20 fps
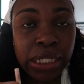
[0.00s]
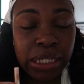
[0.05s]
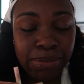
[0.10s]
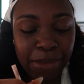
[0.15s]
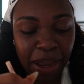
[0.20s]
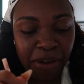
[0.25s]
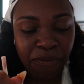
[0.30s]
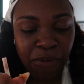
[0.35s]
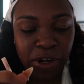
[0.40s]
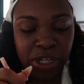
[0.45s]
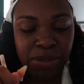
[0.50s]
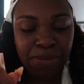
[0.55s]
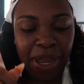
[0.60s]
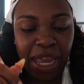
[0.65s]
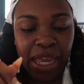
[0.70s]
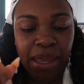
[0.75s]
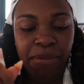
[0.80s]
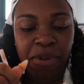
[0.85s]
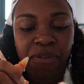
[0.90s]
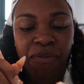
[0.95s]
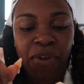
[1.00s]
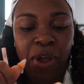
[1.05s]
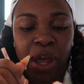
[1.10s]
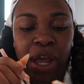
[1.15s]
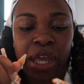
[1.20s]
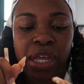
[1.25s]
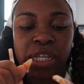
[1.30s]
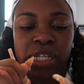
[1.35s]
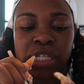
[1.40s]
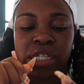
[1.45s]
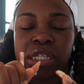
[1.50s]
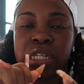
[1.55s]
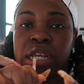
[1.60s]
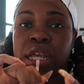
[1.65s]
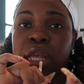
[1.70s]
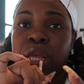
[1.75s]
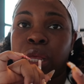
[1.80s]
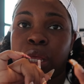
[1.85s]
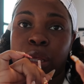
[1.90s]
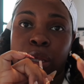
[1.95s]
it's my first miami vice
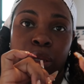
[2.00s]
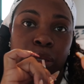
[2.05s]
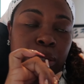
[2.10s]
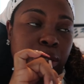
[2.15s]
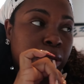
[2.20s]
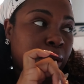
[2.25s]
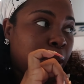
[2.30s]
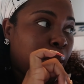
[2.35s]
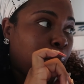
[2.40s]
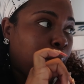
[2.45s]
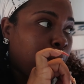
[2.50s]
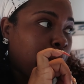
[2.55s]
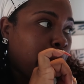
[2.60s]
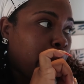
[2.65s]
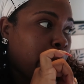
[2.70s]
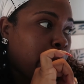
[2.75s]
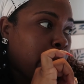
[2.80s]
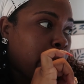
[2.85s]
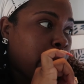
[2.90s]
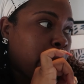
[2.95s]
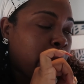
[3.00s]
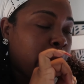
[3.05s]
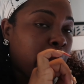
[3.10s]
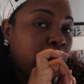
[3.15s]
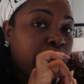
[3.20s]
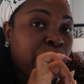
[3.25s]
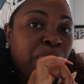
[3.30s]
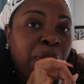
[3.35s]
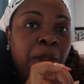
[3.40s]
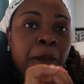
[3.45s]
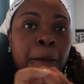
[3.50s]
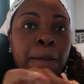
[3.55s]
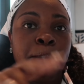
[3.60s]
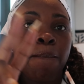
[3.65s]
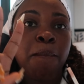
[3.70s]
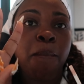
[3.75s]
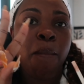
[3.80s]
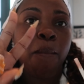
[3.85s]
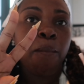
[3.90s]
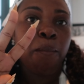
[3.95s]
so
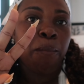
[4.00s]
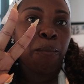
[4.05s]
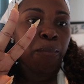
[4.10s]
oh,